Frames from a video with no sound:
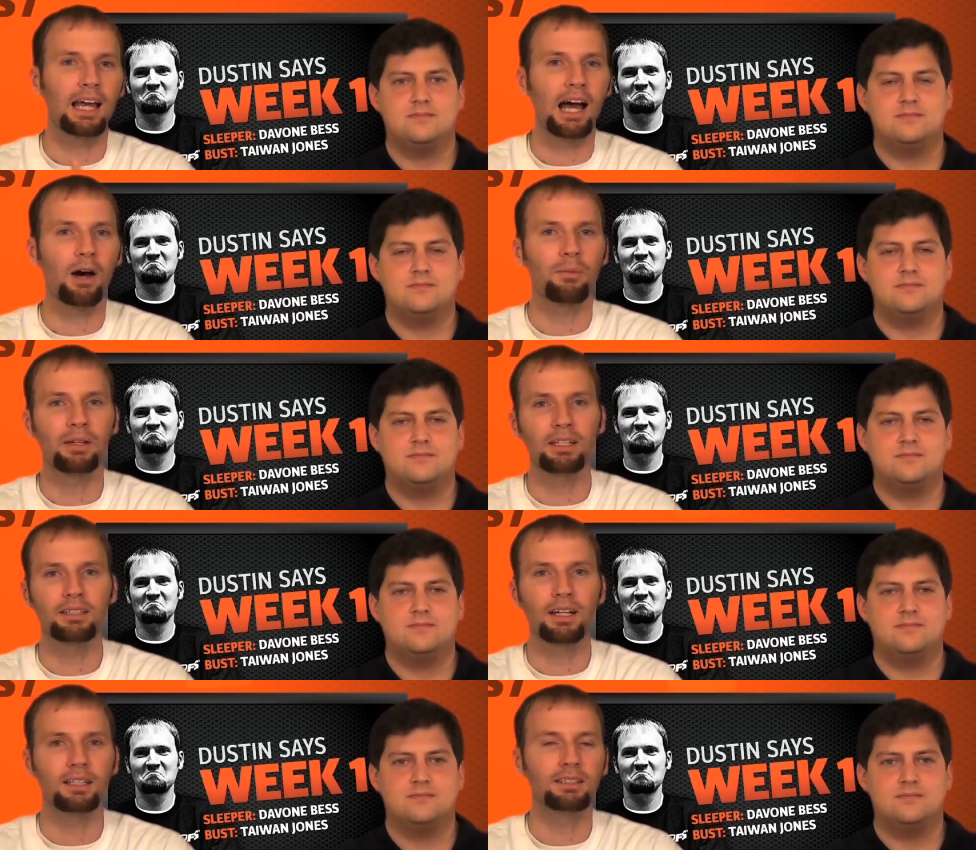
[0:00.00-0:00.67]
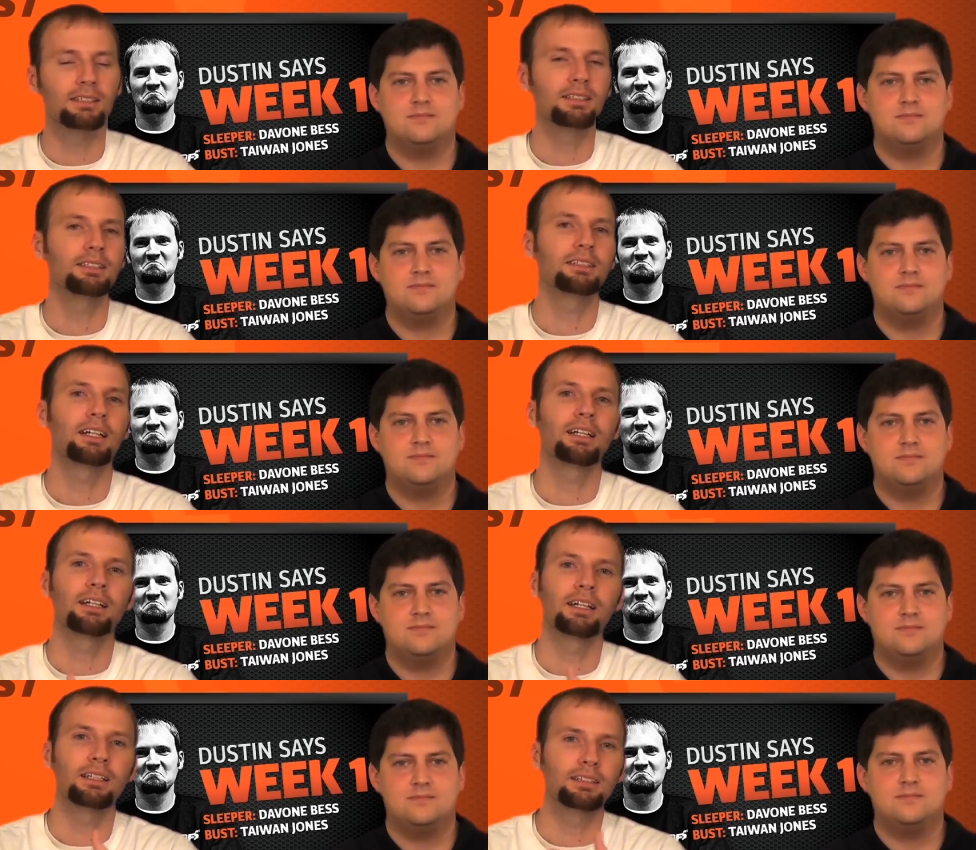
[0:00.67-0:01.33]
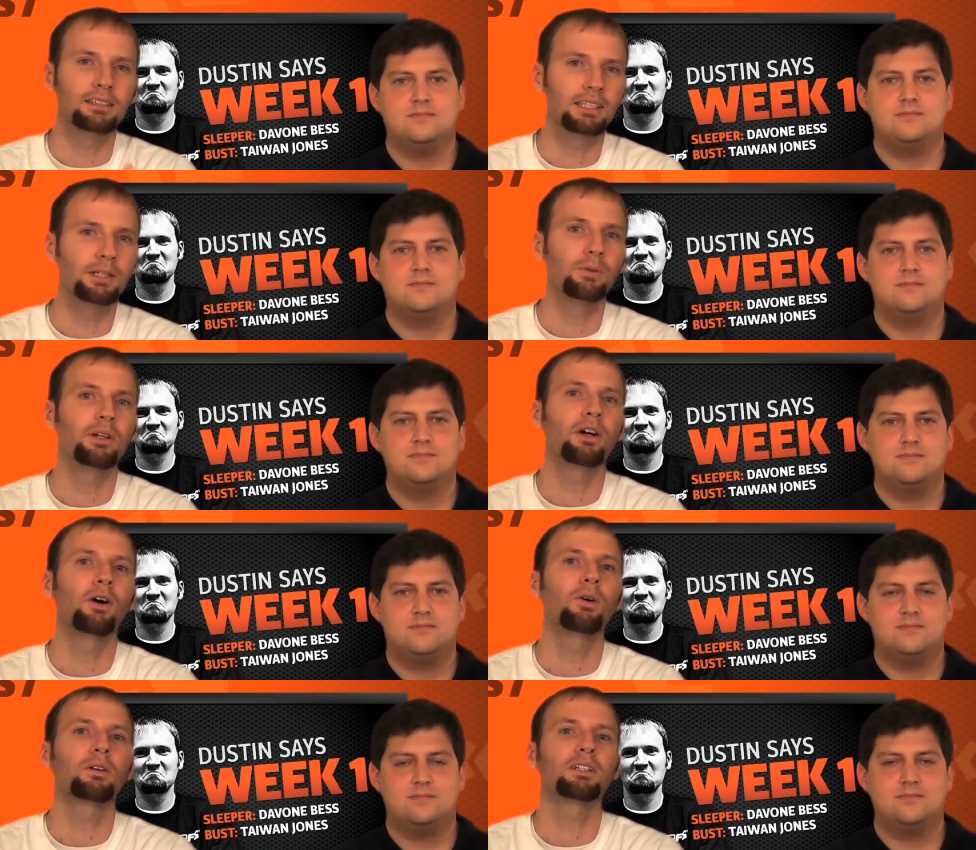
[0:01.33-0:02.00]
Speaker 1: how many touches he's going to get, see
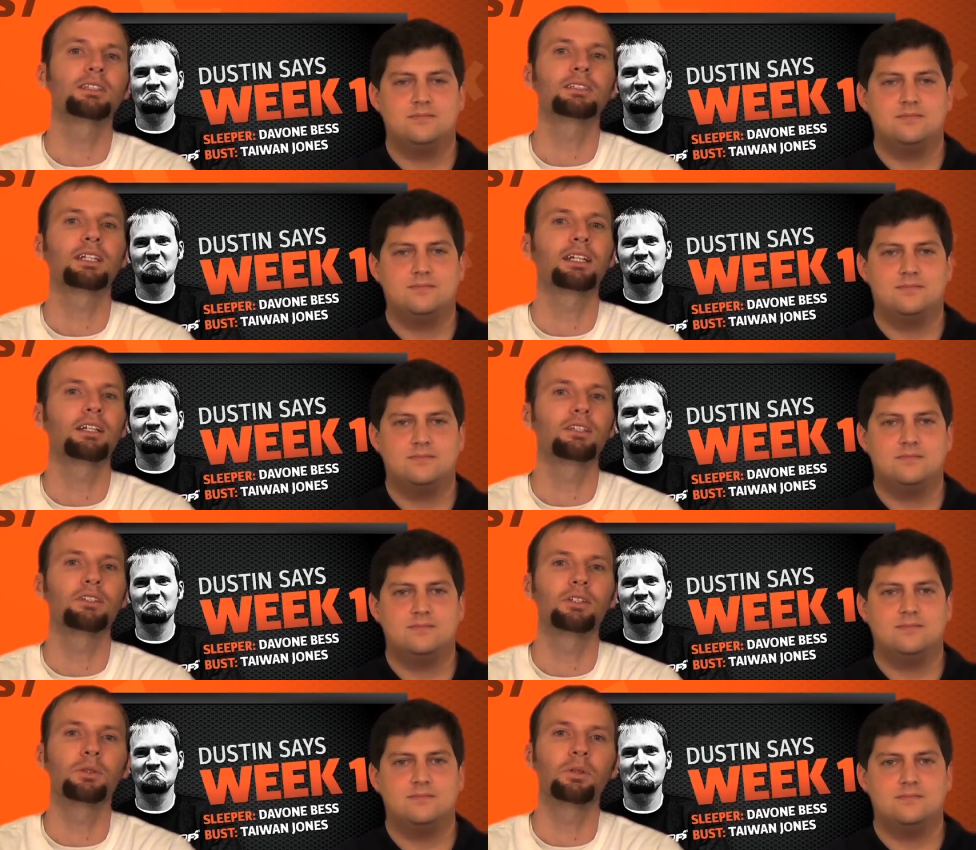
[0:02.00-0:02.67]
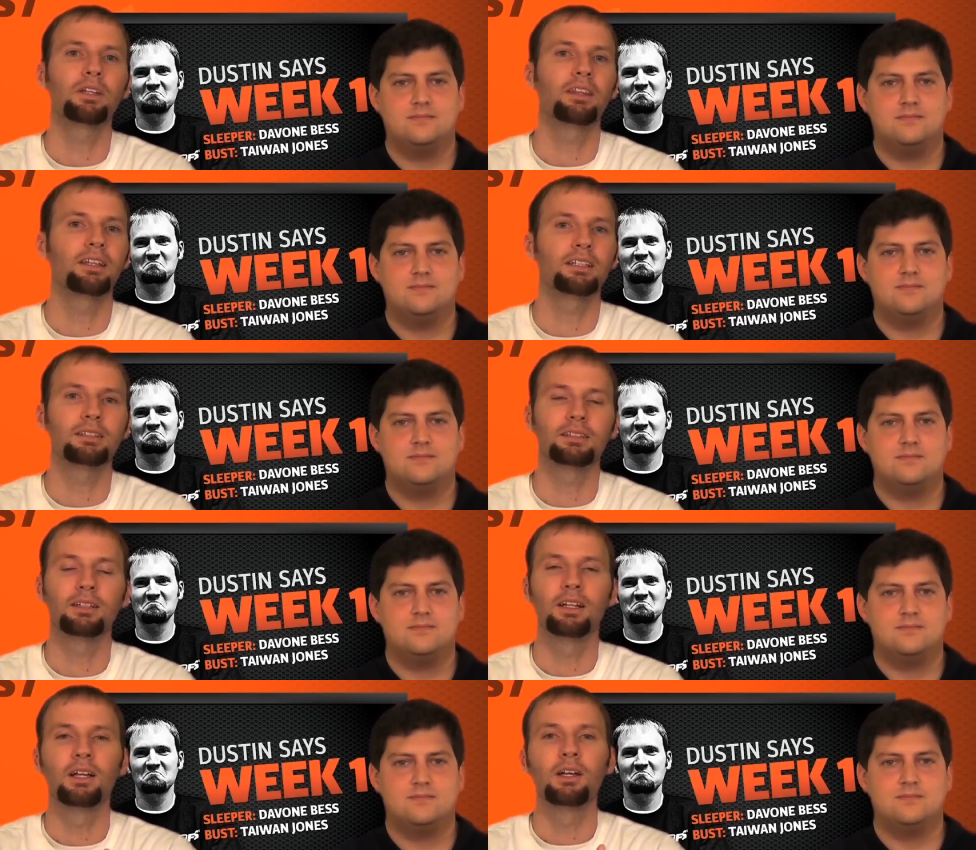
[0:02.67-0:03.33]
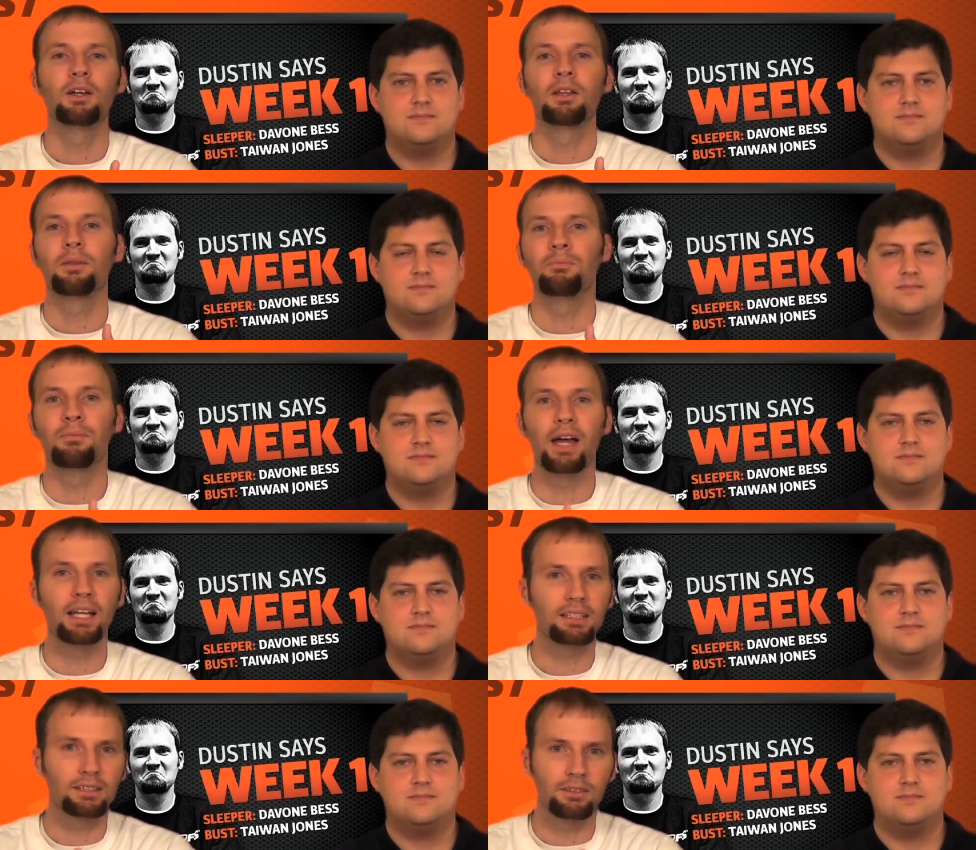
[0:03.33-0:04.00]
what Oakland's going to do with this
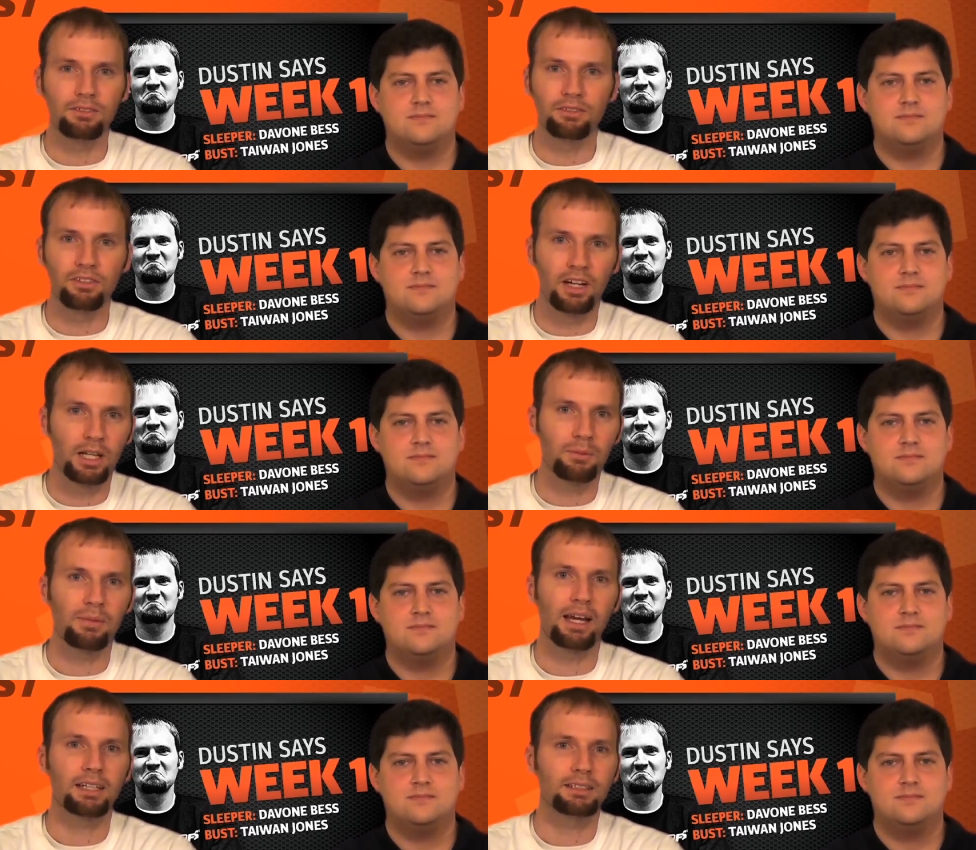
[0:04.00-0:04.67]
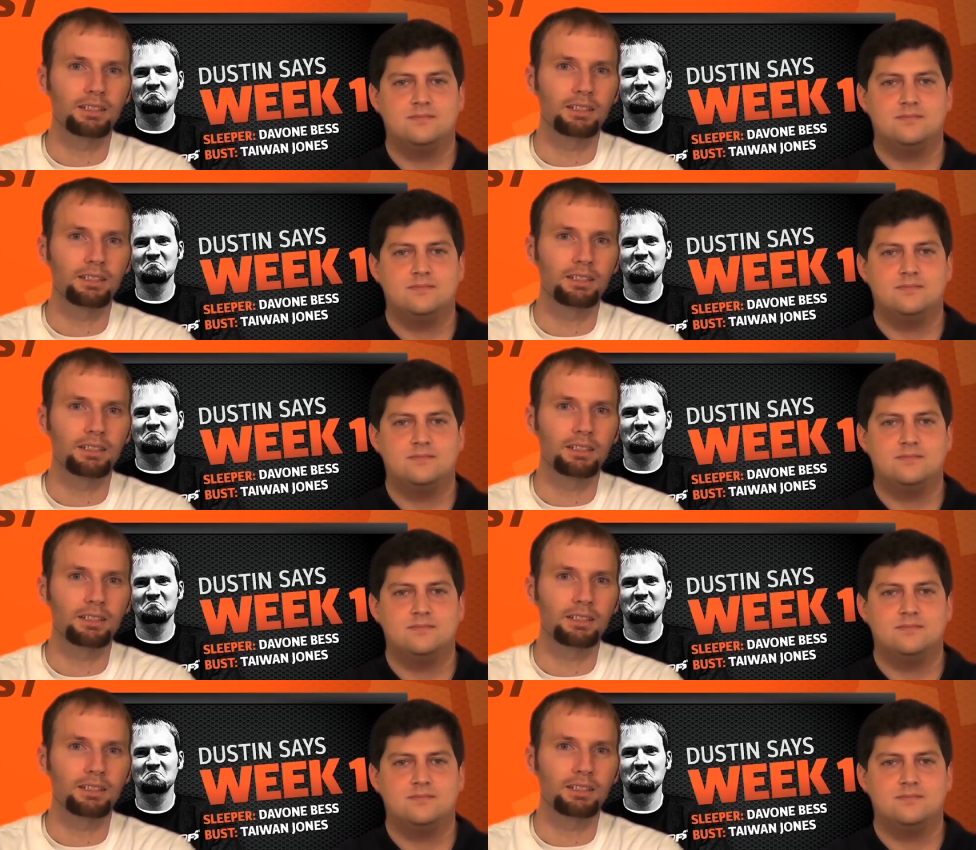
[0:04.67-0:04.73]
mess of running back